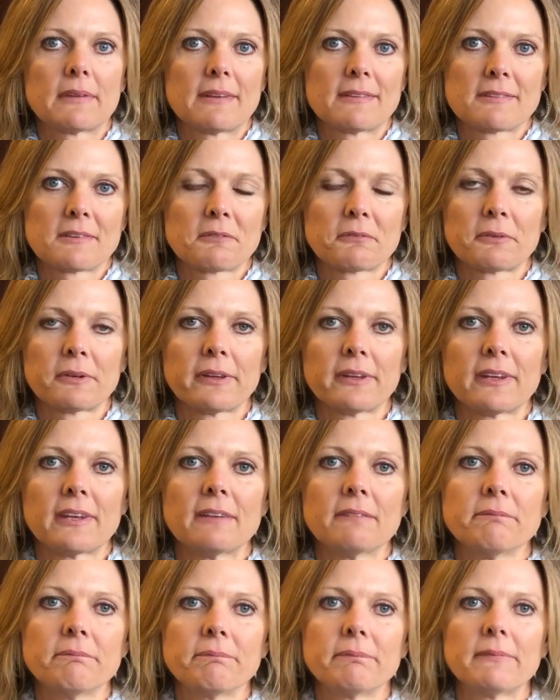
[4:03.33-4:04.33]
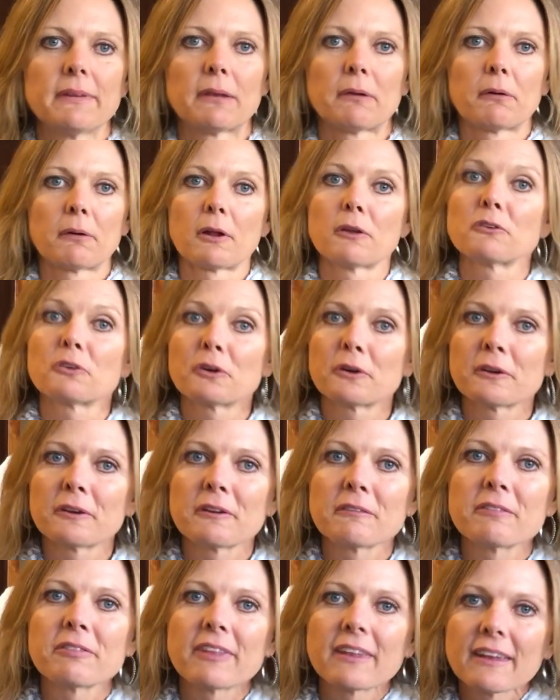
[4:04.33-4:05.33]
isn't really, an
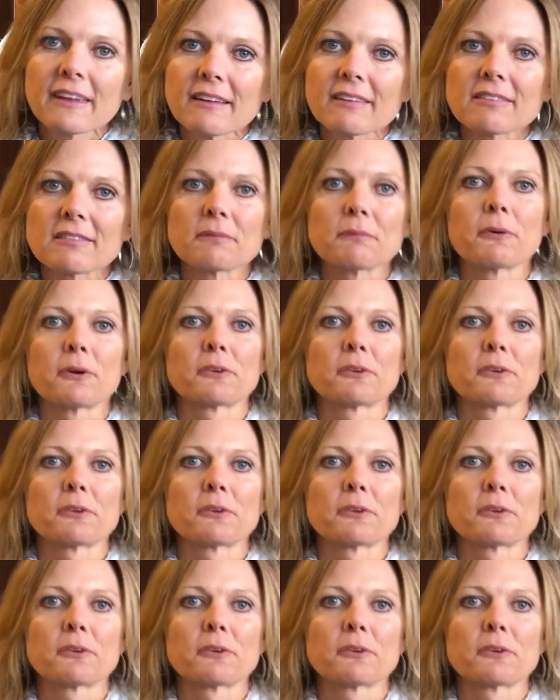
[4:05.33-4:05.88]
alternative thing. It's a